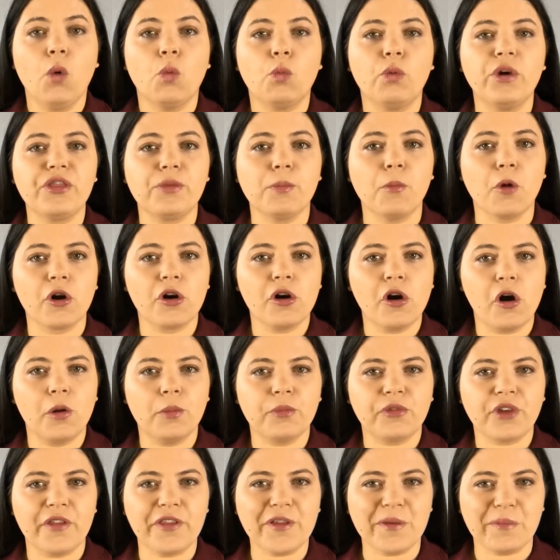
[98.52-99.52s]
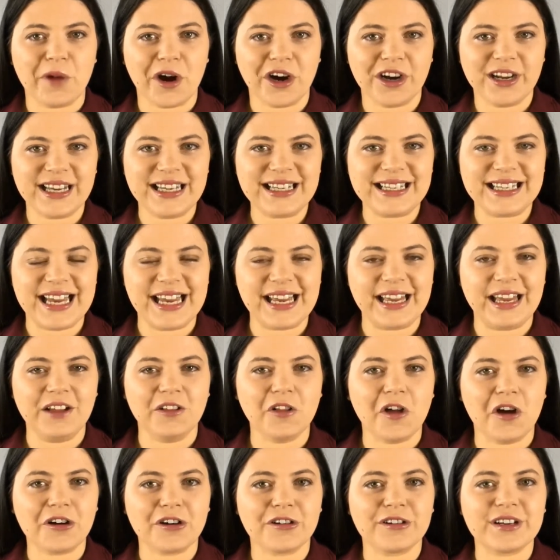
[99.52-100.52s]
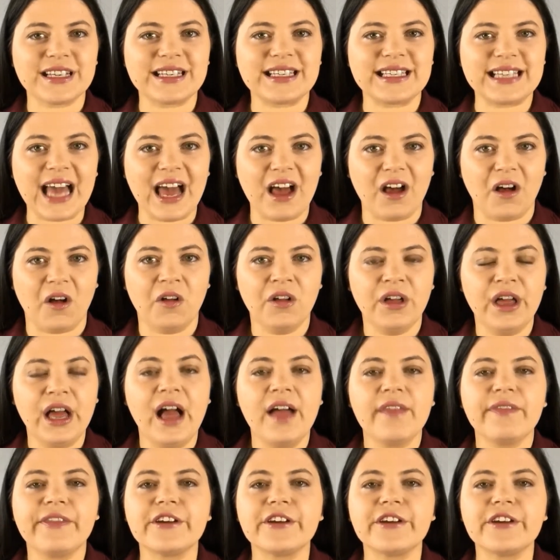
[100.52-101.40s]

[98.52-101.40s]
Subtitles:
With more homes on the market taking longer to sell,